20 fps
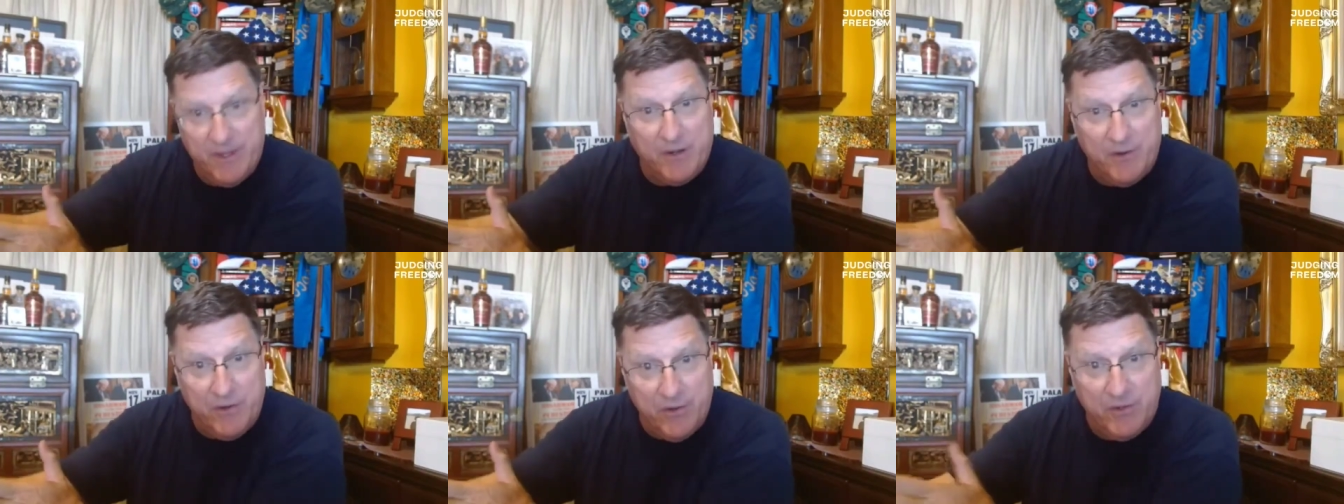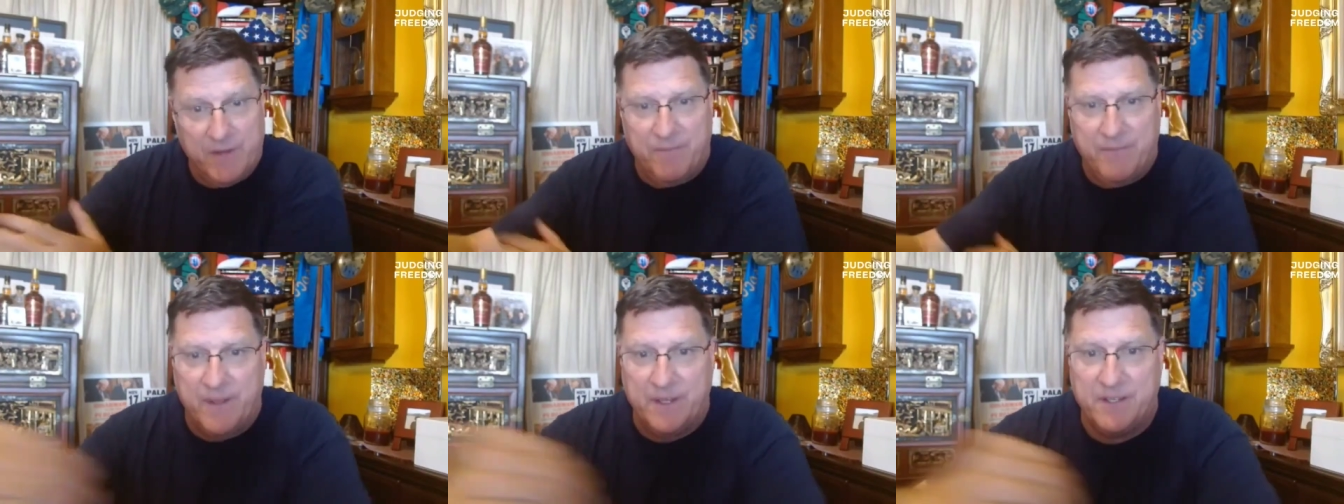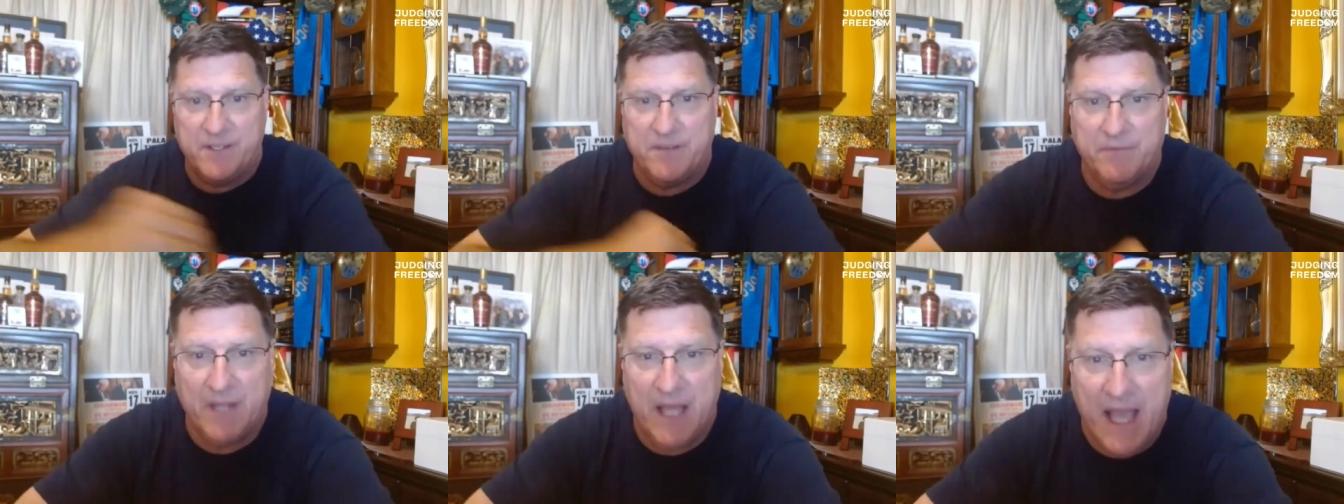to their new
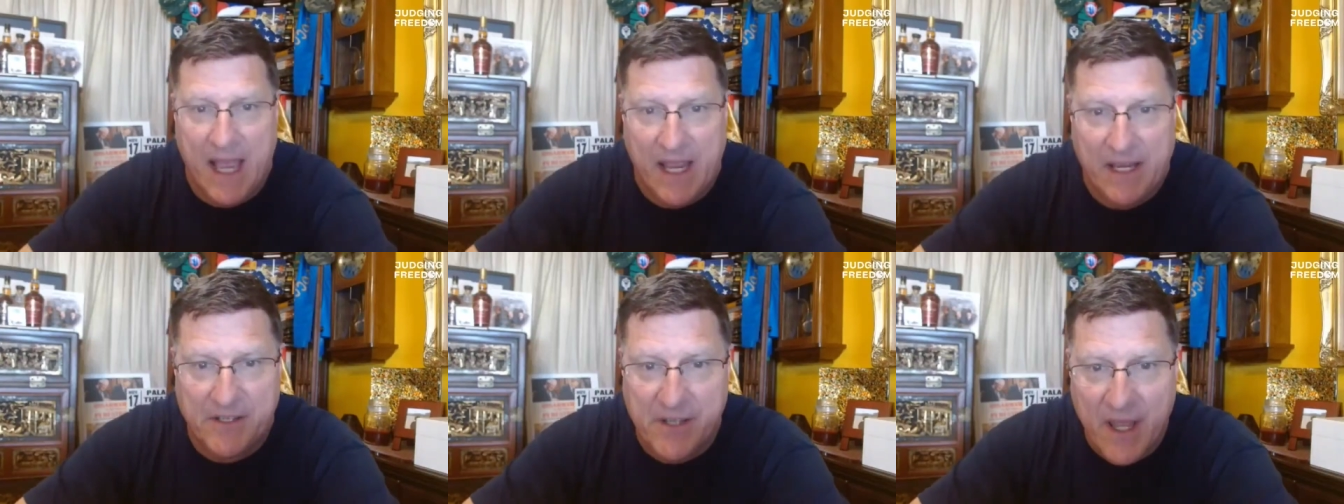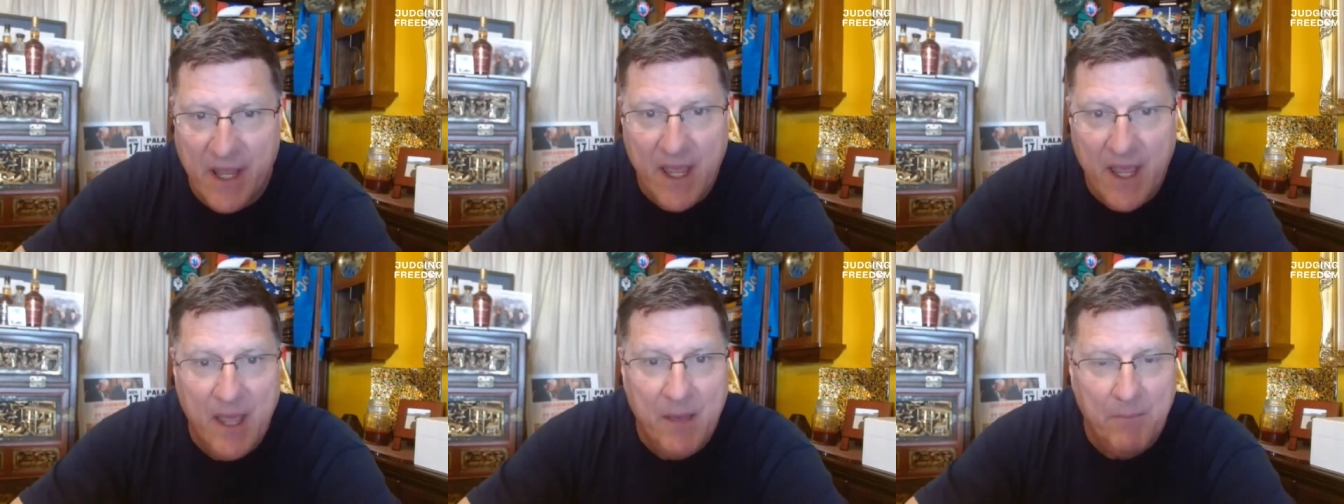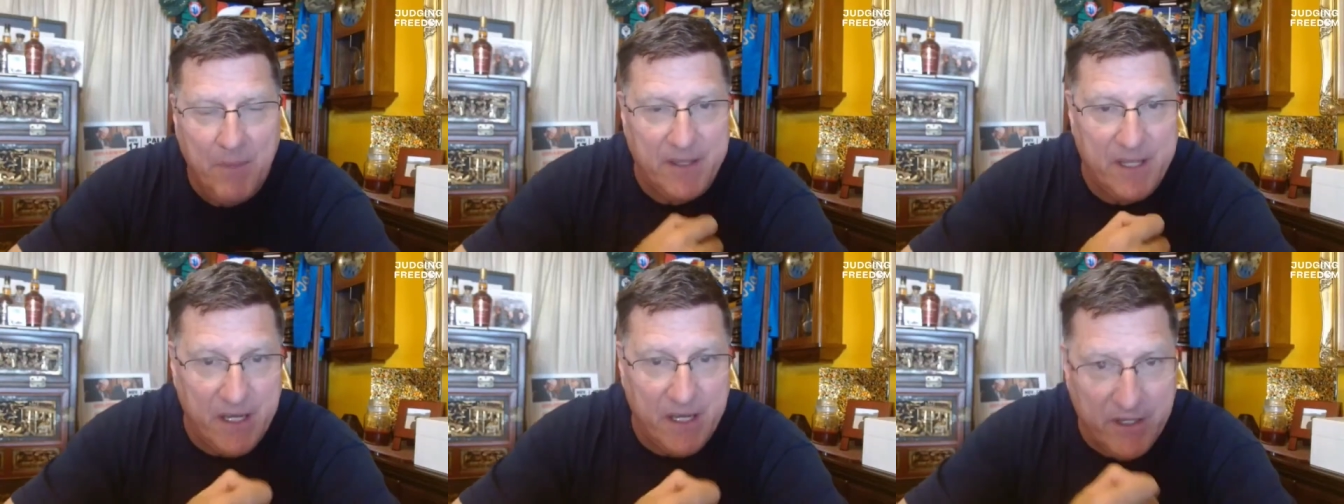defensive lines.
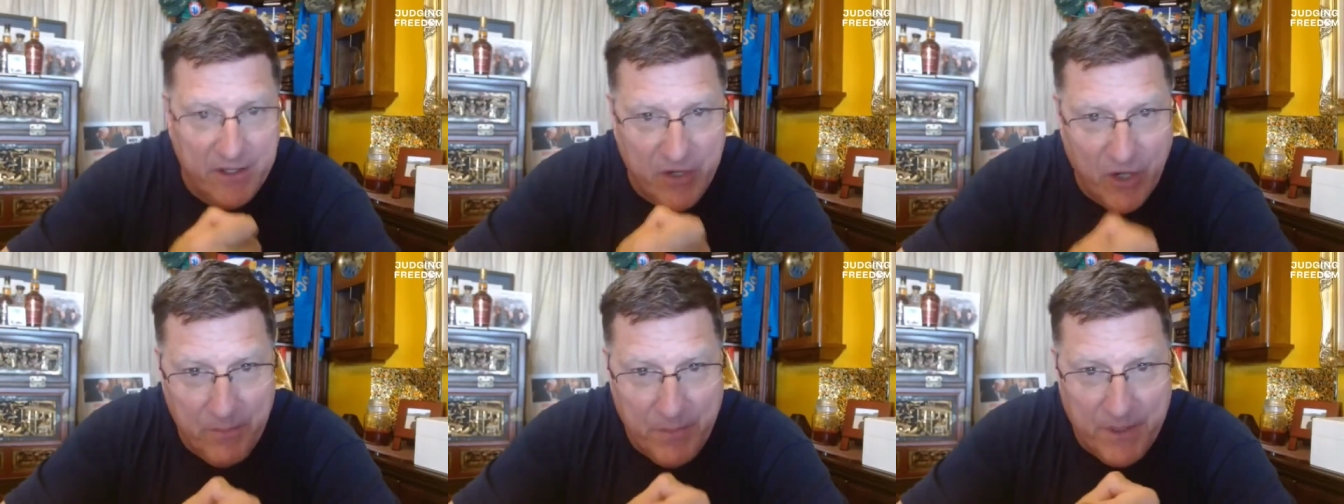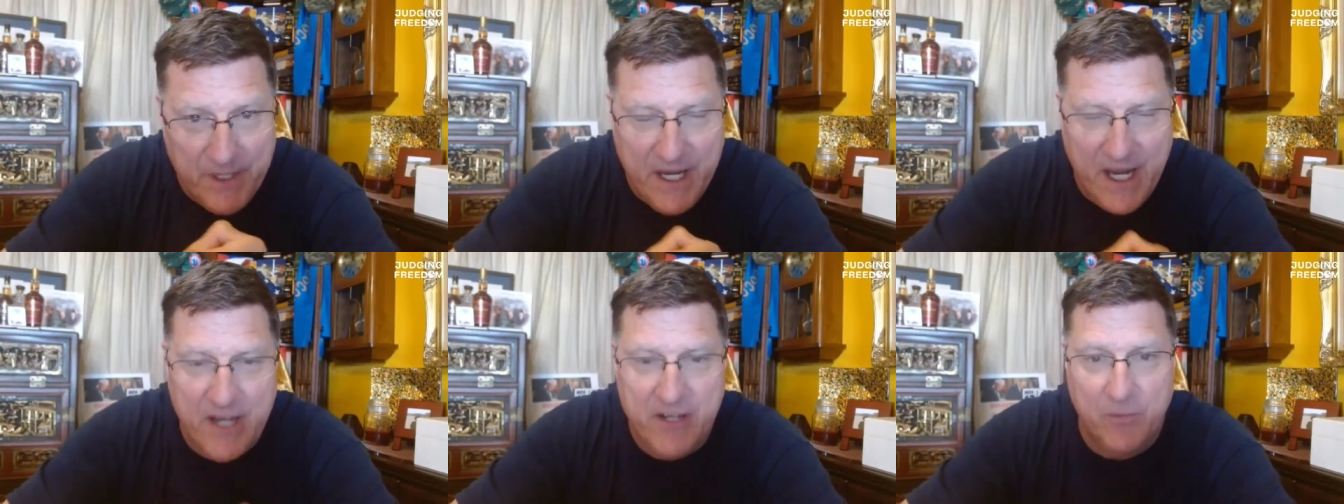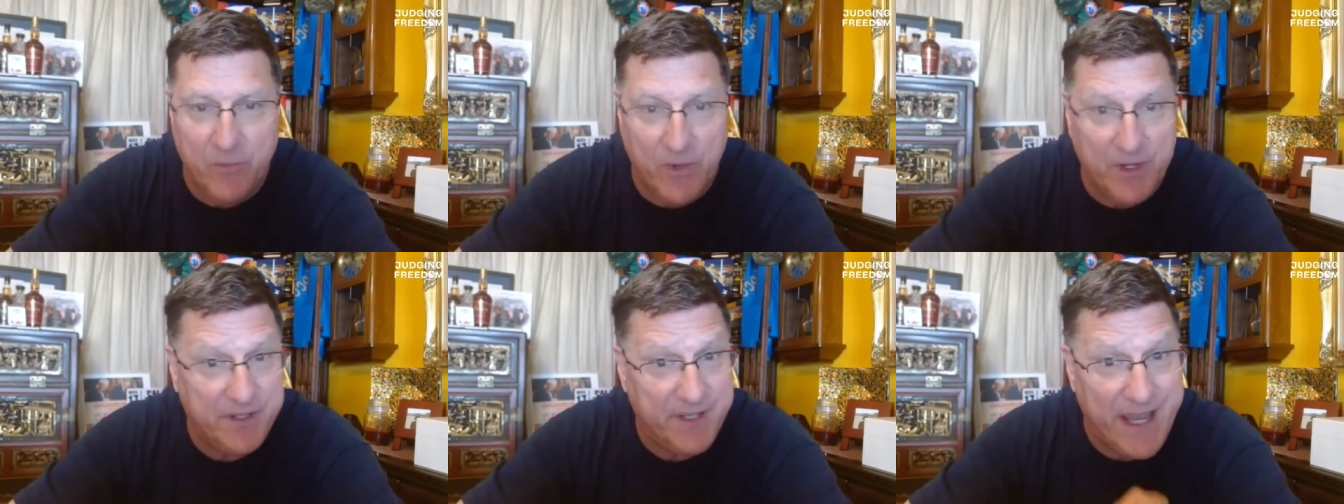But the
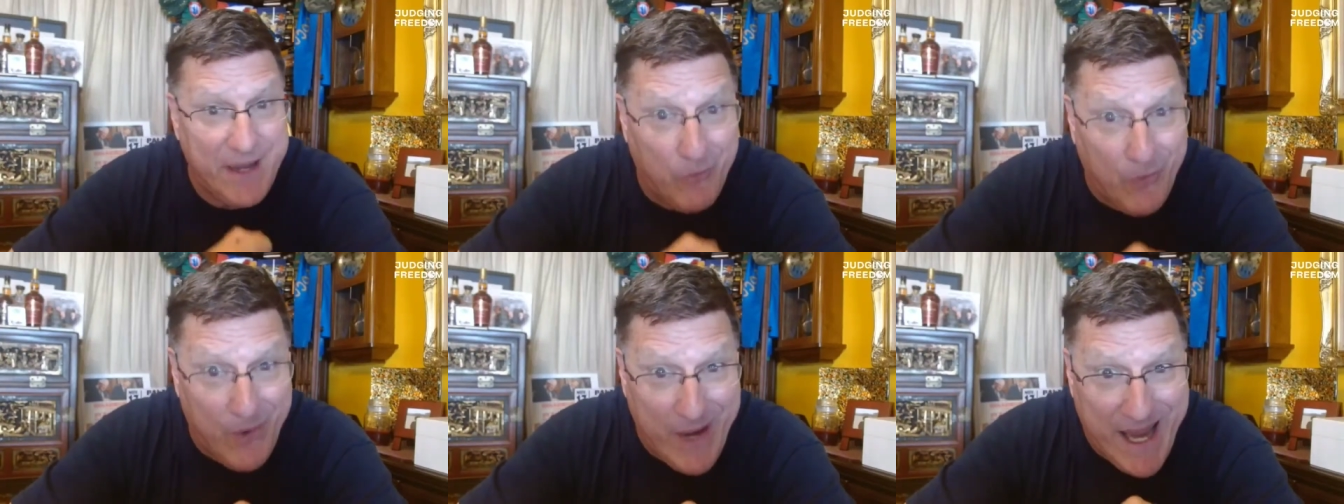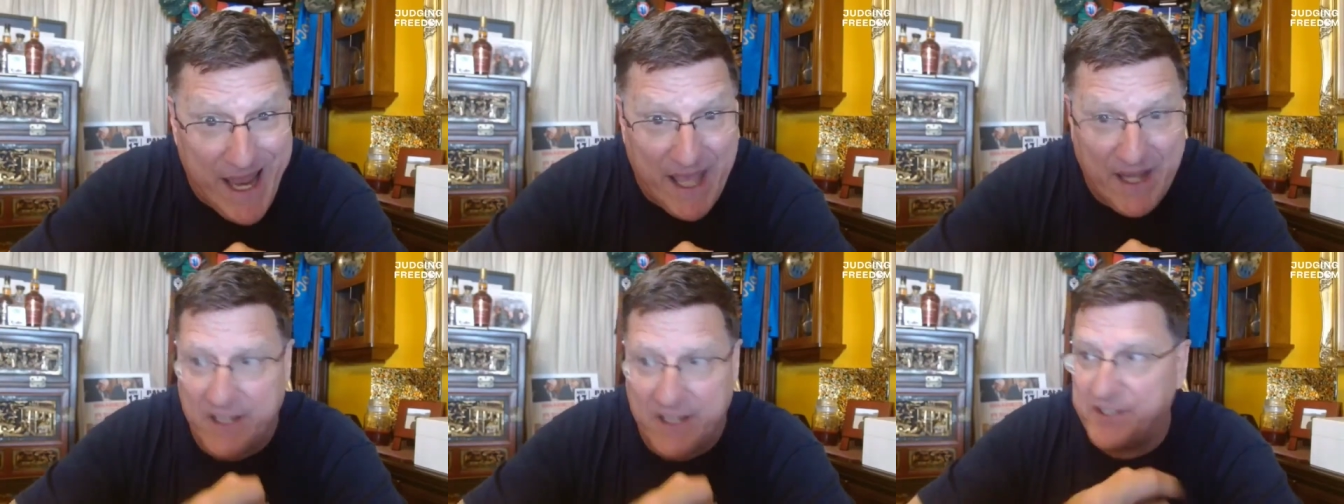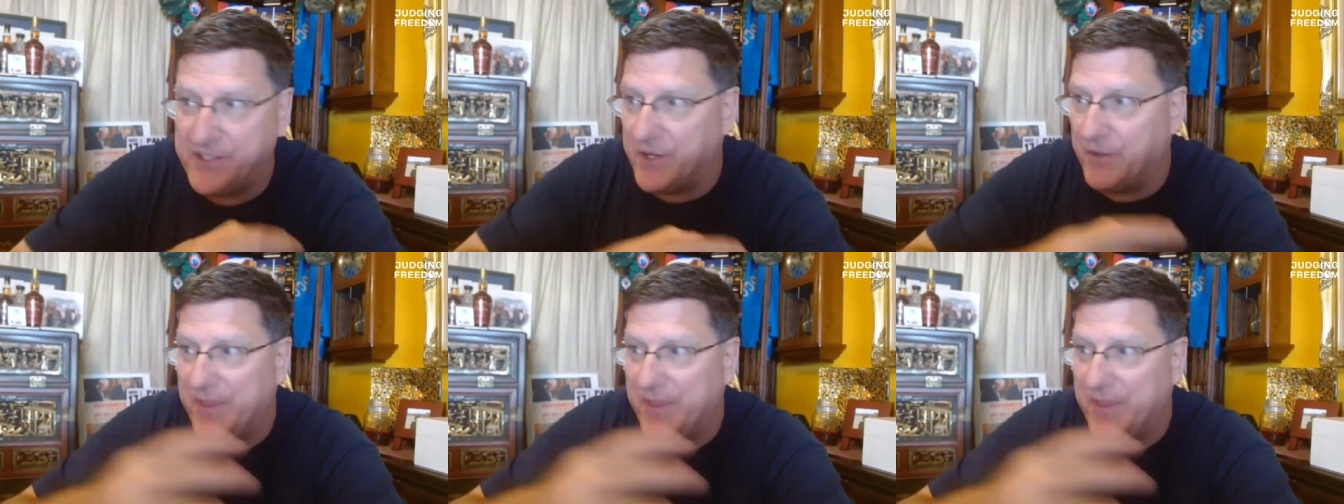interpretation was they ran,